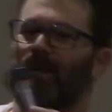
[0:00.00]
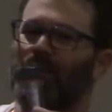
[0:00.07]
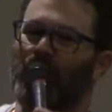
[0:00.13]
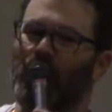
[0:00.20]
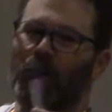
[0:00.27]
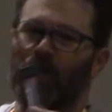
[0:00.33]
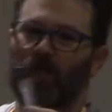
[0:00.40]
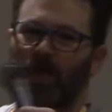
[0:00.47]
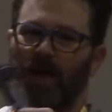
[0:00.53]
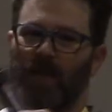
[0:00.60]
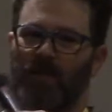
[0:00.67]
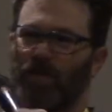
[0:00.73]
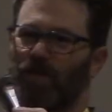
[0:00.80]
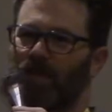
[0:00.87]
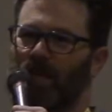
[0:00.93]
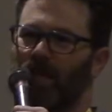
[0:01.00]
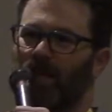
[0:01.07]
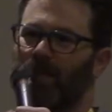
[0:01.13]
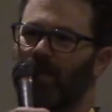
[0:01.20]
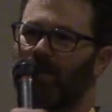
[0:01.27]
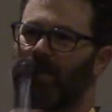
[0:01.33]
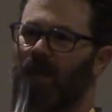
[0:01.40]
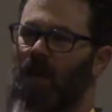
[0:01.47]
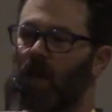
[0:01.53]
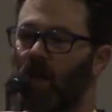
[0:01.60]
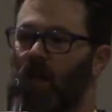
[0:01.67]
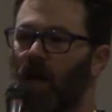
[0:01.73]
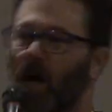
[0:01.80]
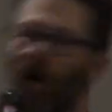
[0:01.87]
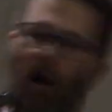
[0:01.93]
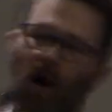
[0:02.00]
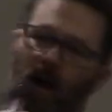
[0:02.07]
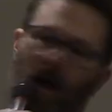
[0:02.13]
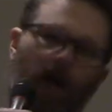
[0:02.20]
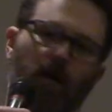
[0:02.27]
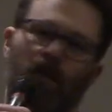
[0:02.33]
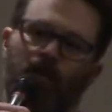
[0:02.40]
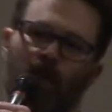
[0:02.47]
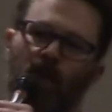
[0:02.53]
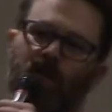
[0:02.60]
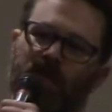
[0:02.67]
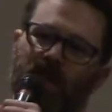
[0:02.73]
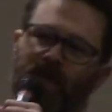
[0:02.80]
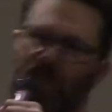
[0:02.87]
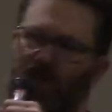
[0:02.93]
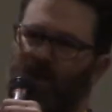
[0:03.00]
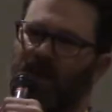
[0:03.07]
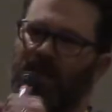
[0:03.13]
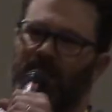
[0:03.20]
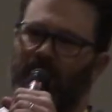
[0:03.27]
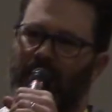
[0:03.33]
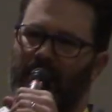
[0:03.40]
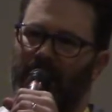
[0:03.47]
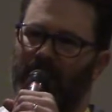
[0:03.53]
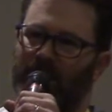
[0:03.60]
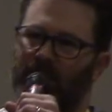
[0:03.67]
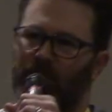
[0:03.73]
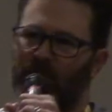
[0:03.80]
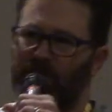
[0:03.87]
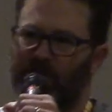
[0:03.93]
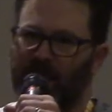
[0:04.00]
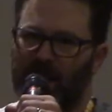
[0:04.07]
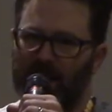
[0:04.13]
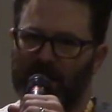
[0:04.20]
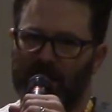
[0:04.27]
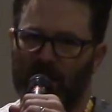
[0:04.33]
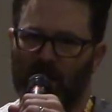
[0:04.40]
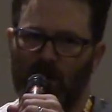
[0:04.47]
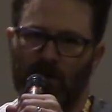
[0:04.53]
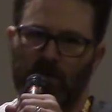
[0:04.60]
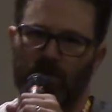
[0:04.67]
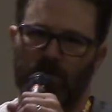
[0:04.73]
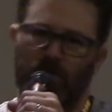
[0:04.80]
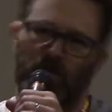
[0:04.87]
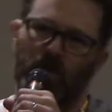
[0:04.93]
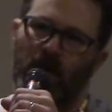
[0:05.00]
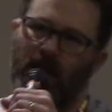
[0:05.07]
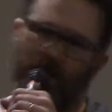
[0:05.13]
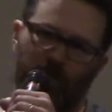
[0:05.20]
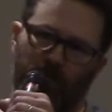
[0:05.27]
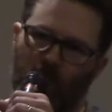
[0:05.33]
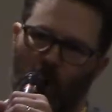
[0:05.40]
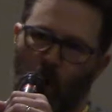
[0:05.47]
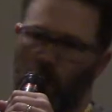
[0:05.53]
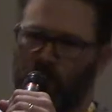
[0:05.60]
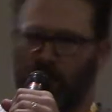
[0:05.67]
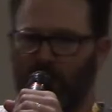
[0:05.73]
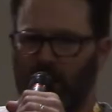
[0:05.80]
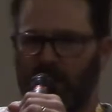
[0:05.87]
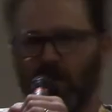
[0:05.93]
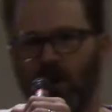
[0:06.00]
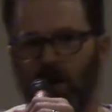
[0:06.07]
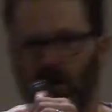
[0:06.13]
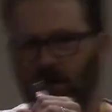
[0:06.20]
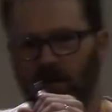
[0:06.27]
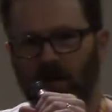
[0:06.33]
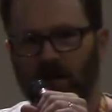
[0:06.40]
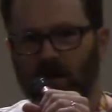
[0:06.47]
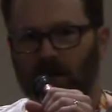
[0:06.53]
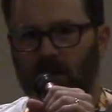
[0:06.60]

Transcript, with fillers: You know, but I appreciate it. And I'll, I'll, uh, most everything that I get from the fans goes right home to my daughter.